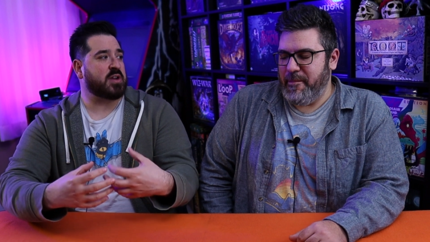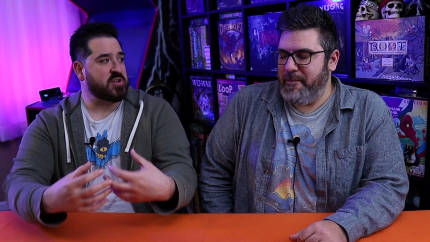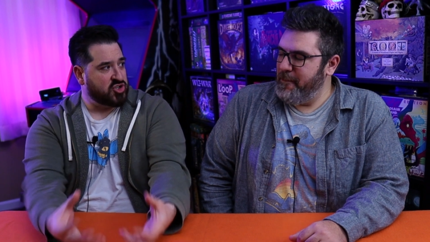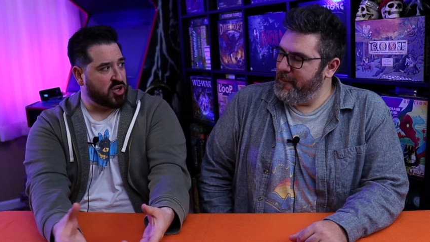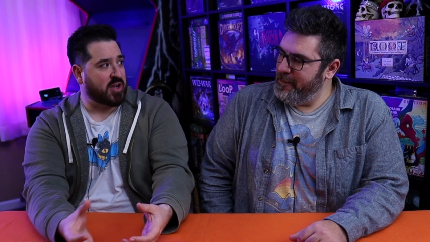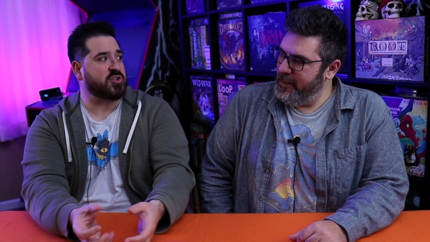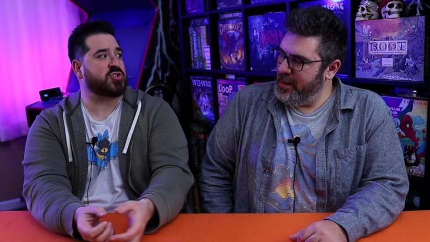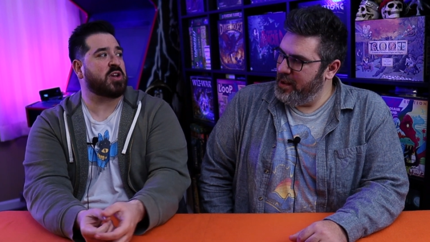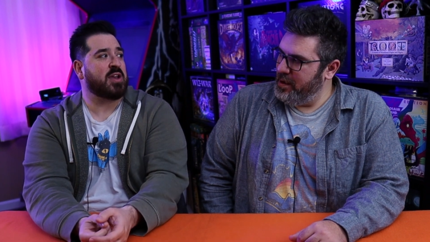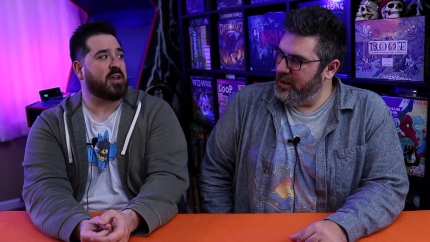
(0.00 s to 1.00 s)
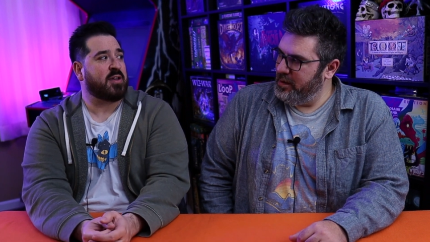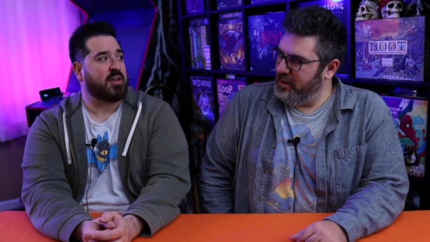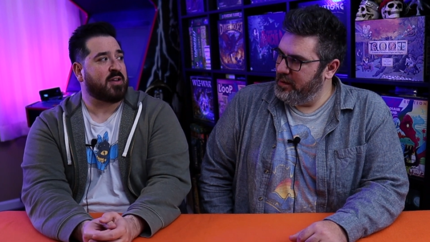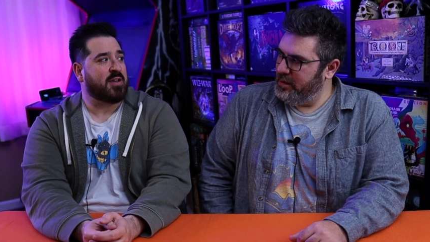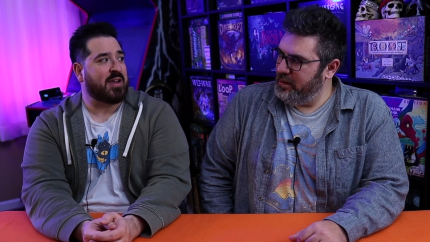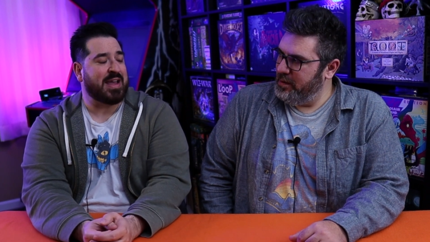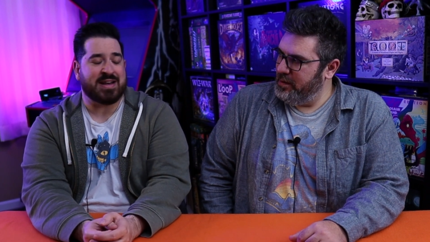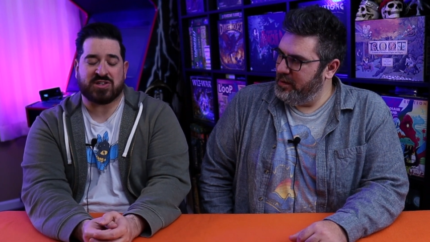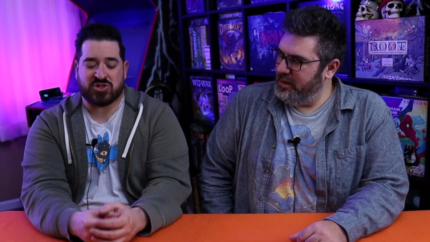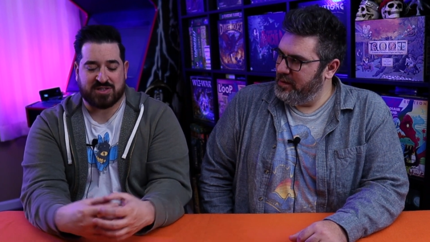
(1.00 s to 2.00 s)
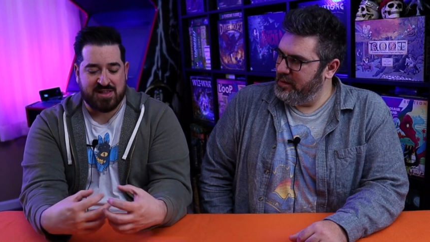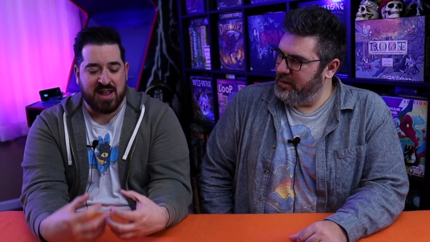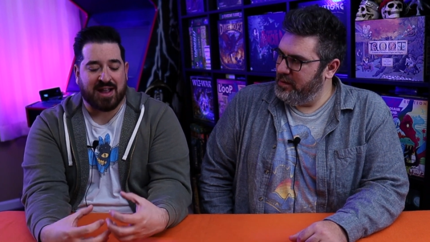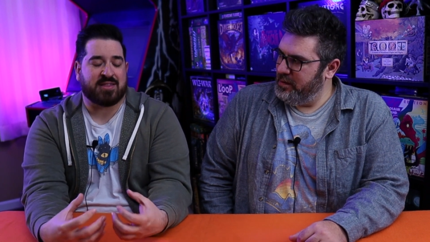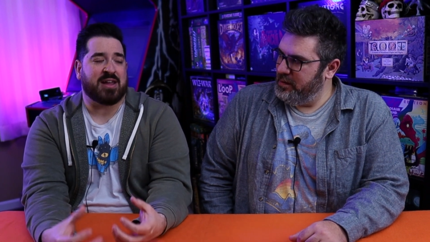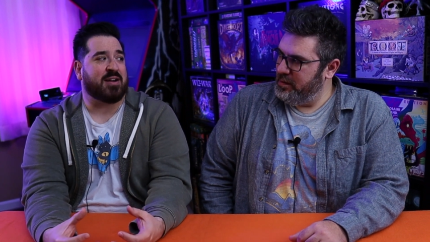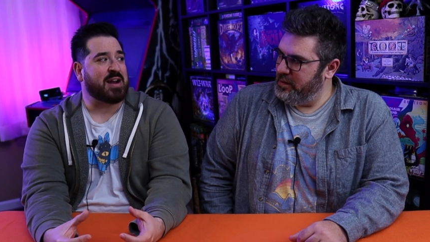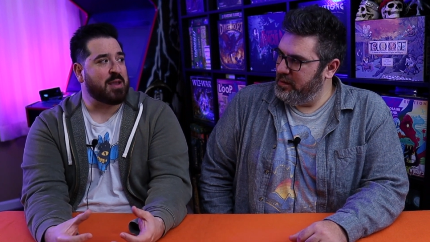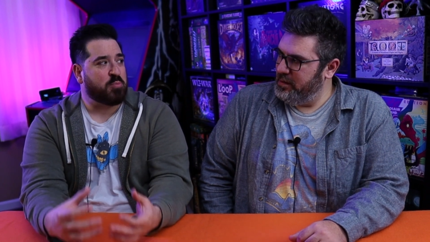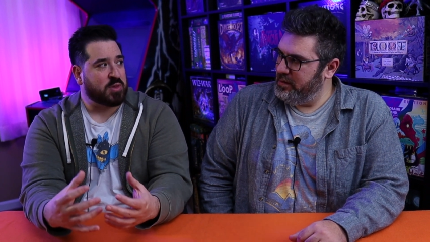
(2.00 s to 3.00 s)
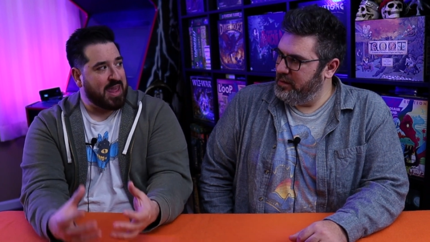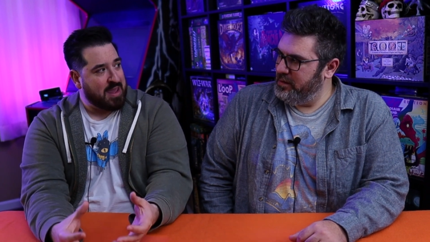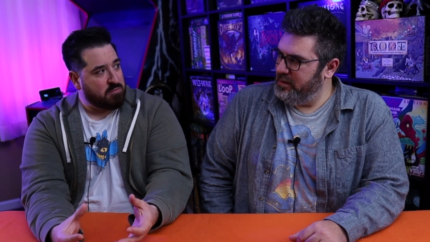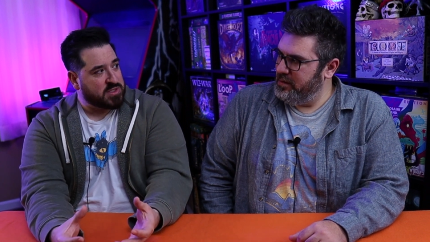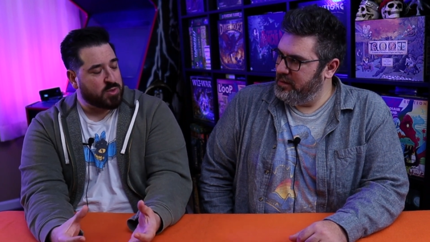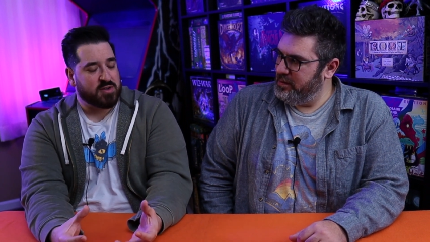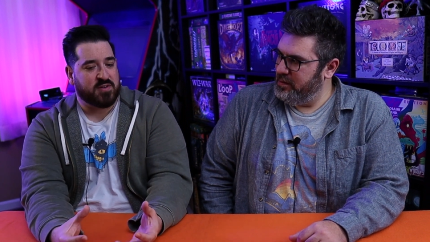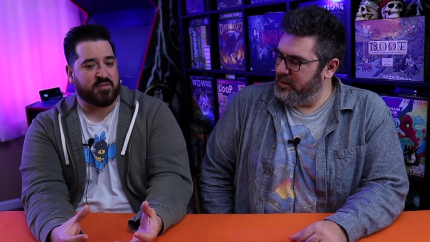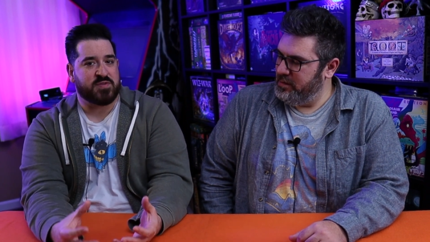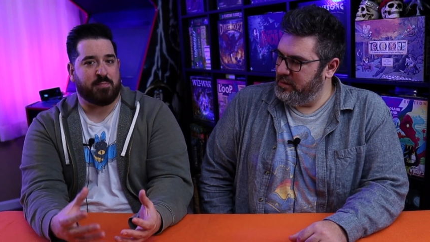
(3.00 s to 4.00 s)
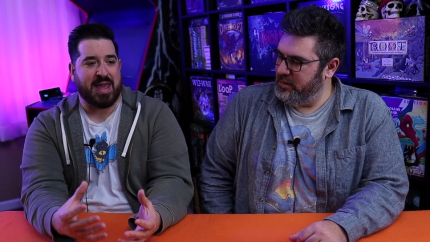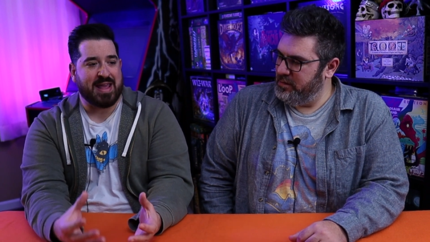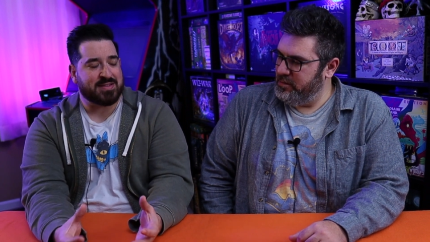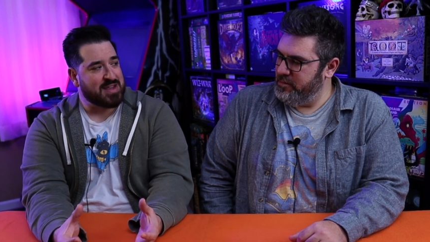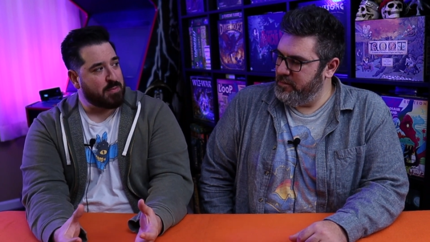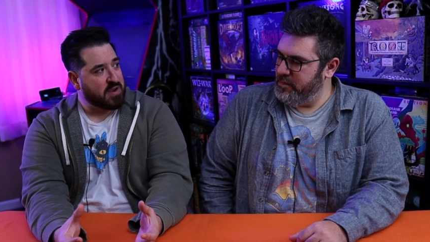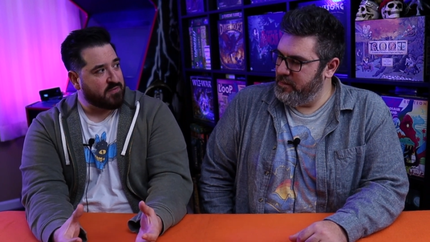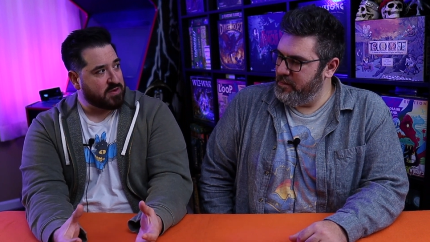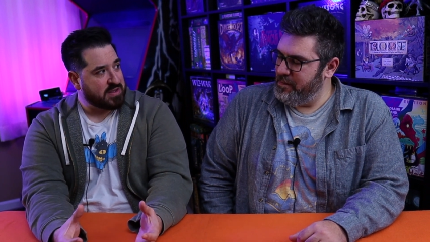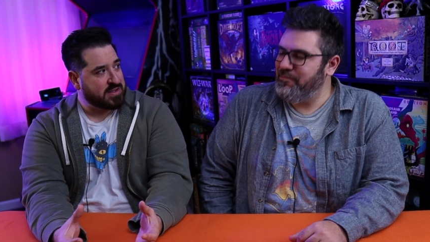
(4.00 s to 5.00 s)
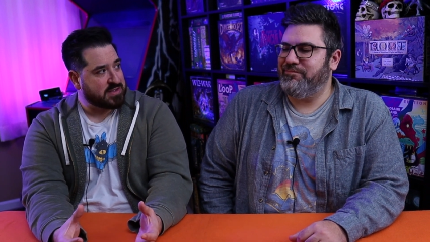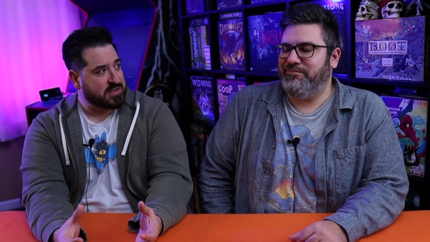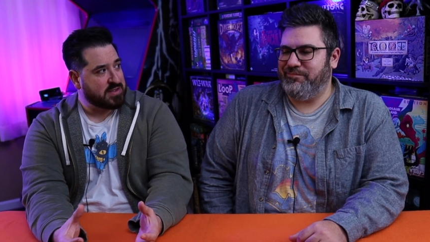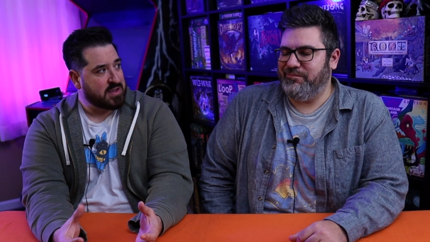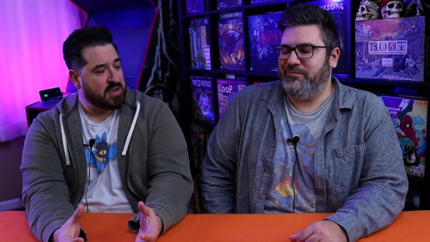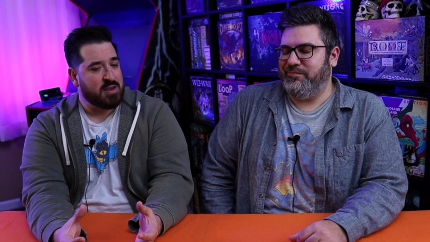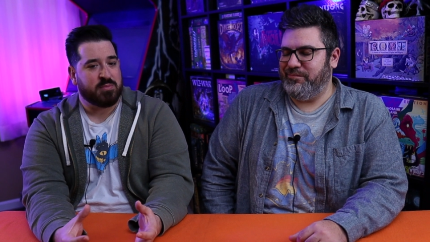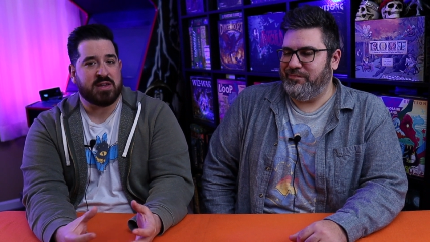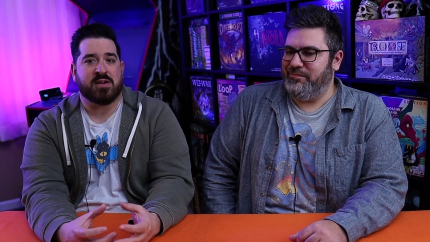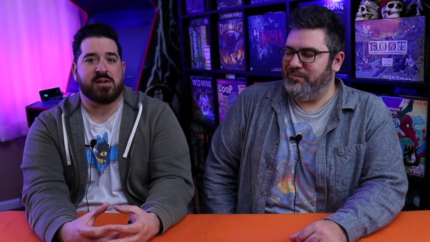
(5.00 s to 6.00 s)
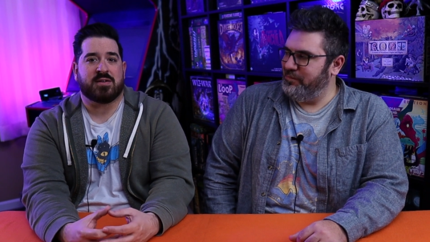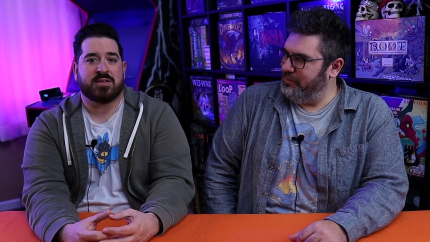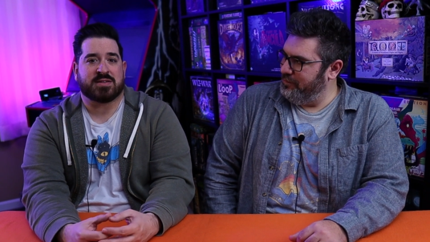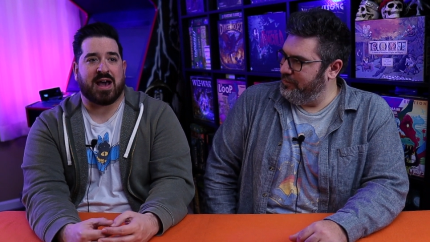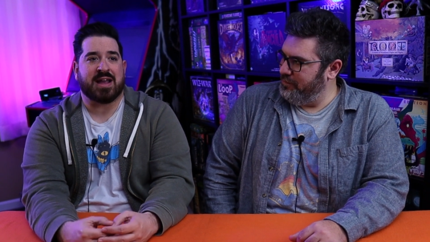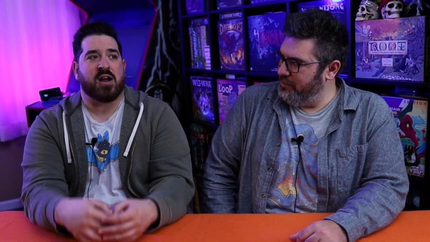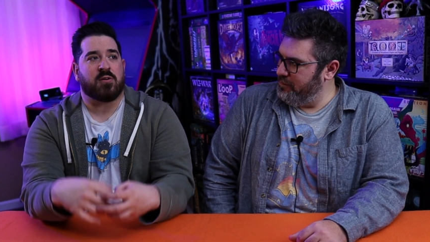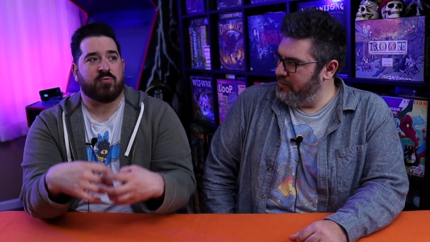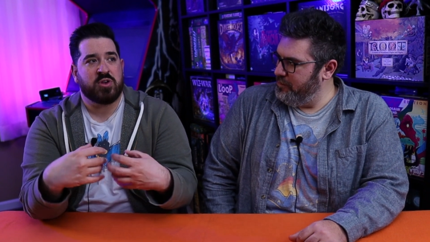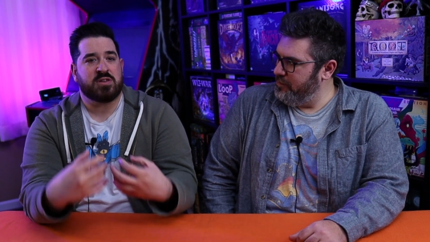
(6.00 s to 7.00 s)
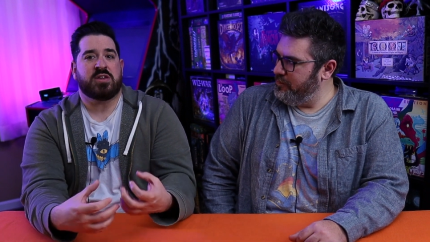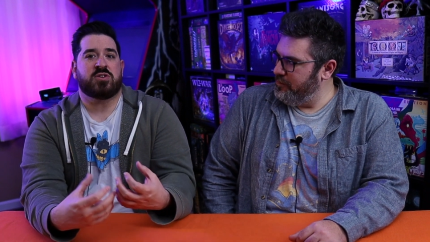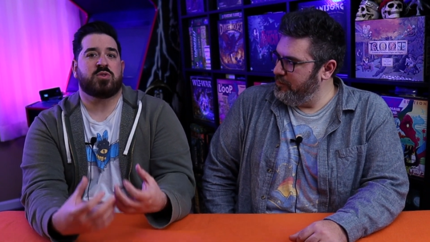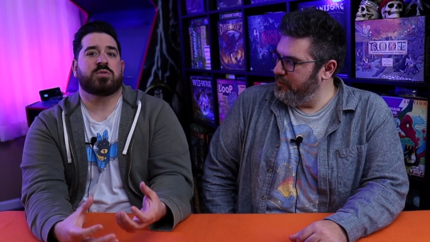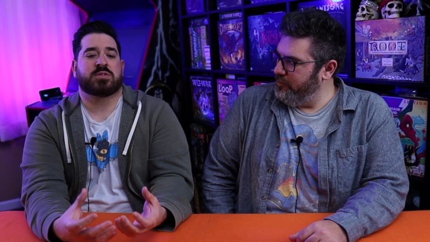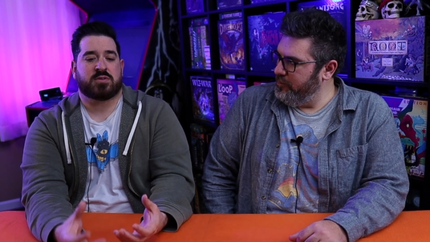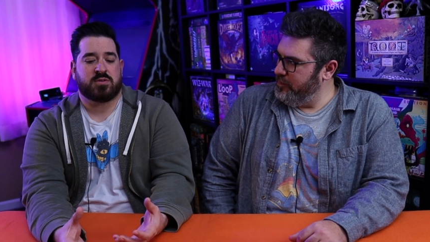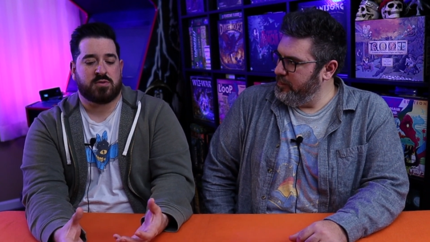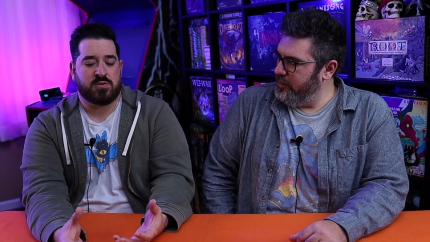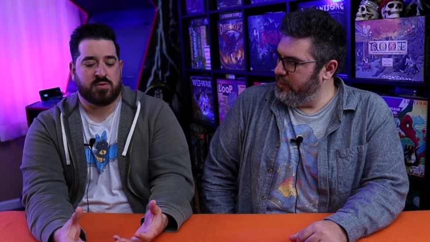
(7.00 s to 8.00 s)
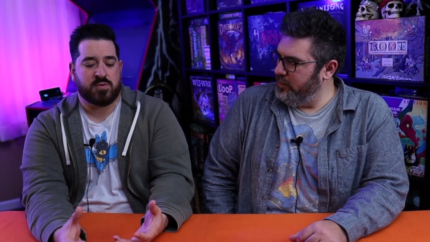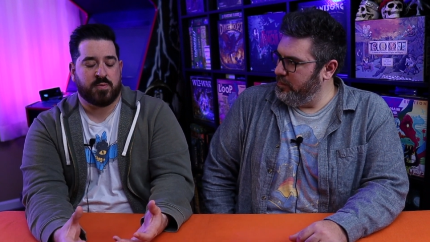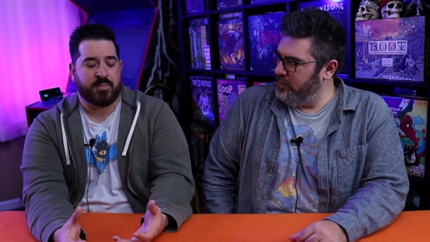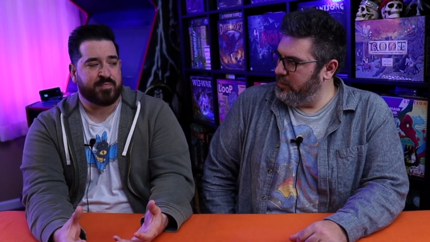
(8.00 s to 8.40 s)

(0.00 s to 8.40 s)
Speaker 1: and judge. And it's just not there. And I blame sort of the pandemic for this because I got really used to